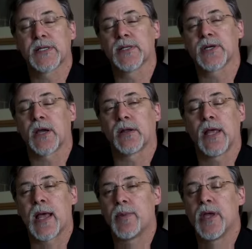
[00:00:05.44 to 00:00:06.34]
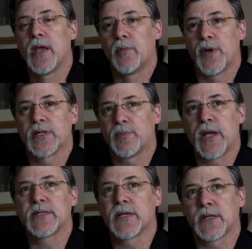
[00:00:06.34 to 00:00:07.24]
in the child lab, but it's
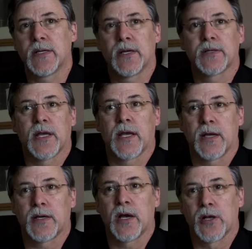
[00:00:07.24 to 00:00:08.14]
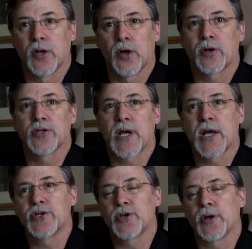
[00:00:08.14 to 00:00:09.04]
basically a, a, a large
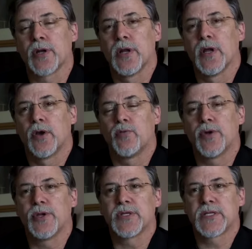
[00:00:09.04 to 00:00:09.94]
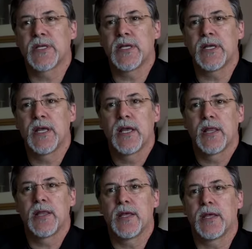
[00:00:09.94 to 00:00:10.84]
eye chart. When you see
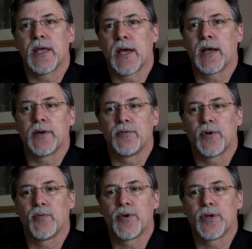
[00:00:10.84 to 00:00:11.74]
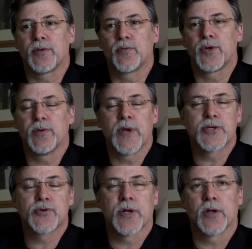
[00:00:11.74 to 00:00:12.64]
the uh, when you when you
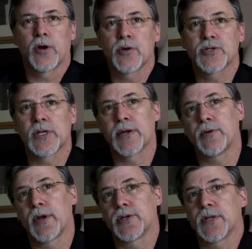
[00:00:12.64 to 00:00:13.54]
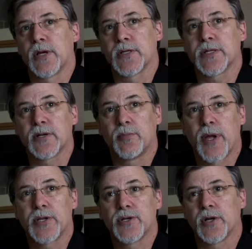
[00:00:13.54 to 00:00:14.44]
measure a large letter on a, on a single
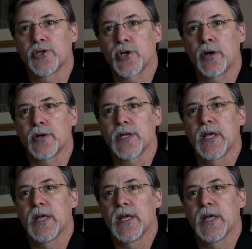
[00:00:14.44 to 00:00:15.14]
page on a chart,